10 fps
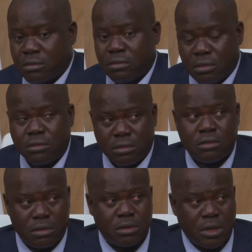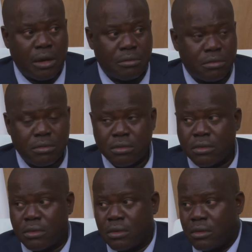her chieftaincy. And that's a
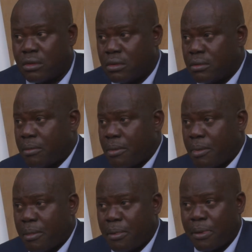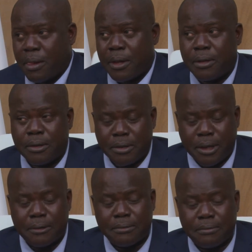photo of that event, by the way.
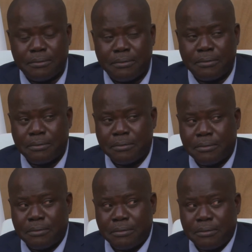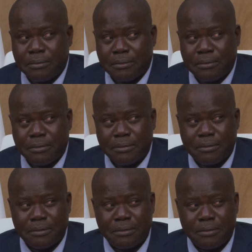So how much
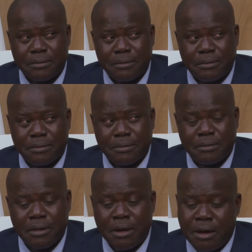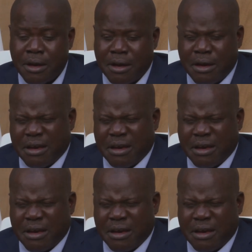was the car bought for? Do you remember?